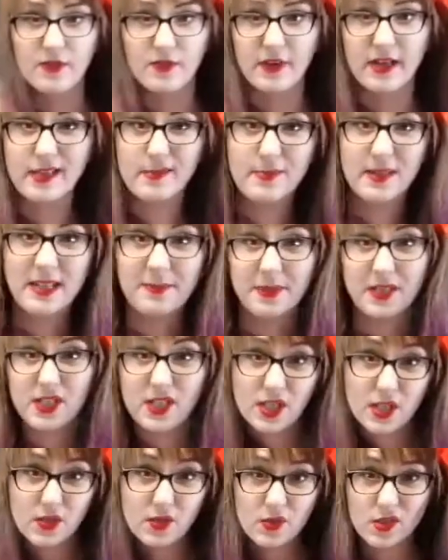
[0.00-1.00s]
For recipe
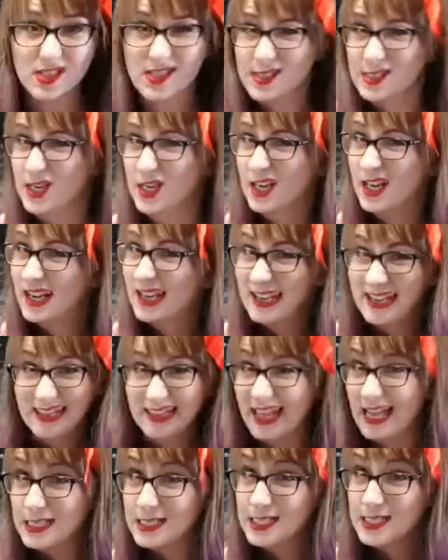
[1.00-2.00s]
number 2, just your
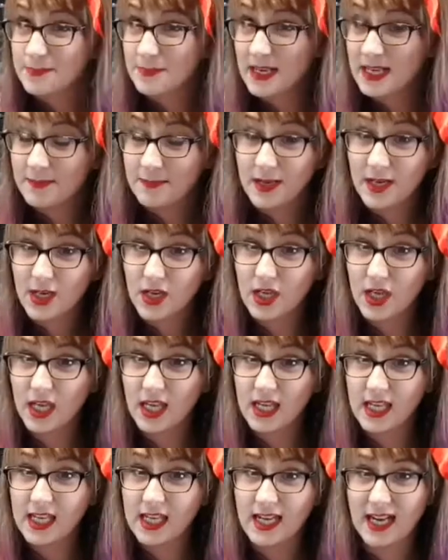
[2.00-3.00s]
classic peanut butter
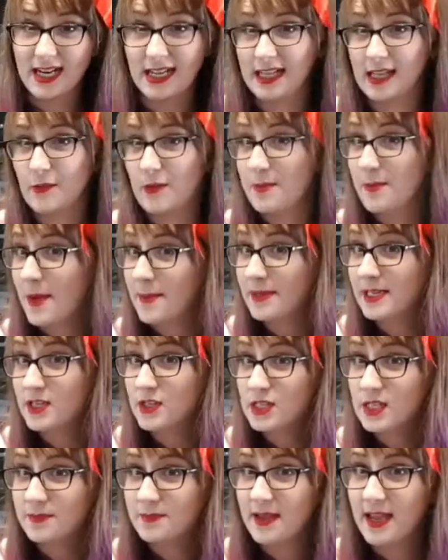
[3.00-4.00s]
cookie, kind of like what Mama
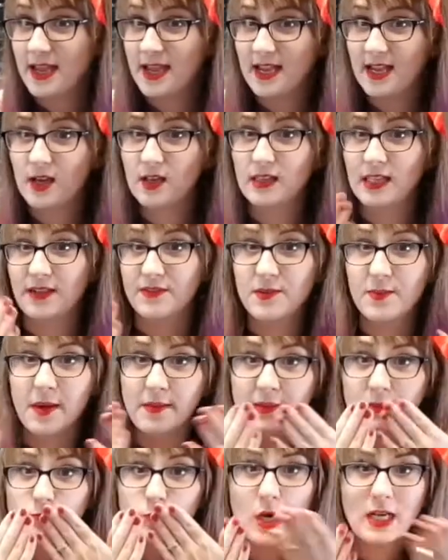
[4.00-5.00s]
used to make. Love you,
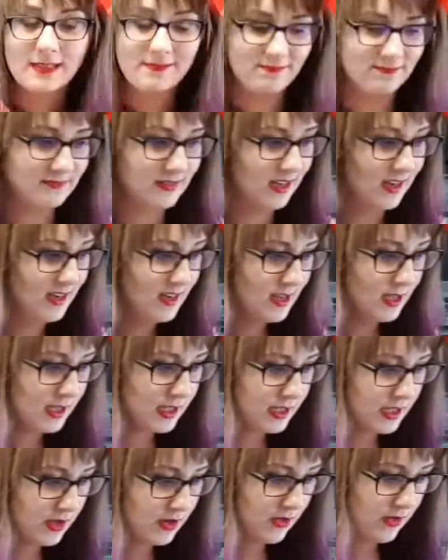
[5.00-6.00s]
Mama.
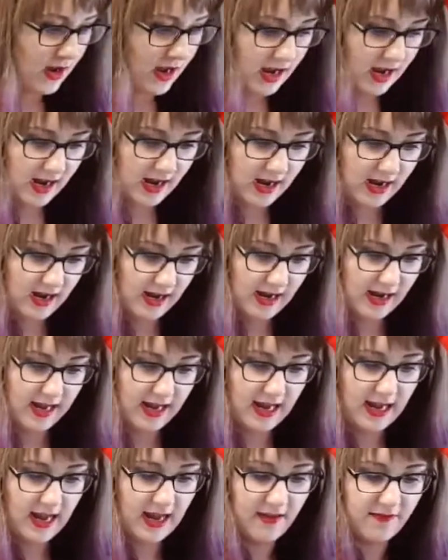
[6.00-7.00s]
So
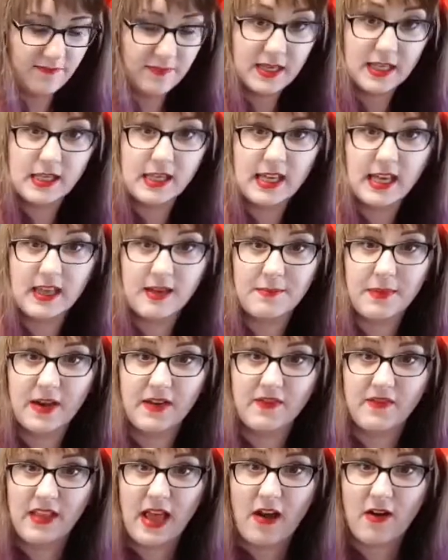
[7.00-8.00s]
I have mixed together
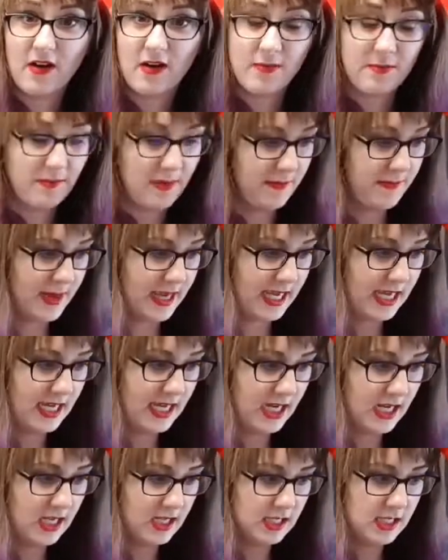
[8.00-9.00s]
my flour, my
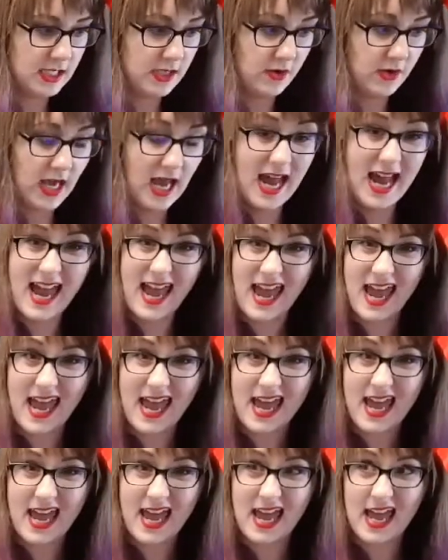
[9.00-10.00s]
baking soda,
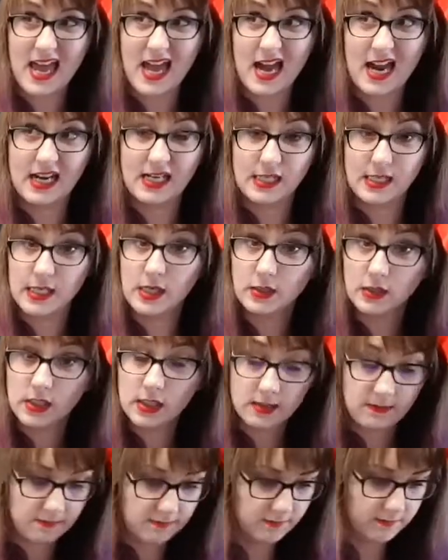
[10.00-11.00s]
and
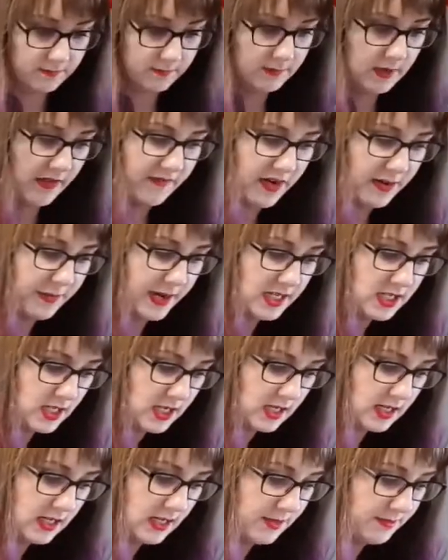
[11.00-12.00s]
salt. Not very
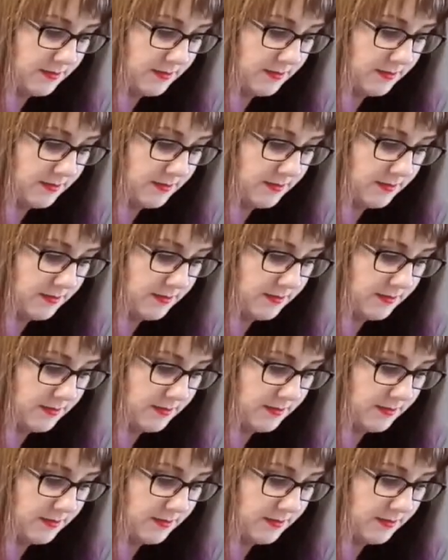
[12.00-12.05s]
much.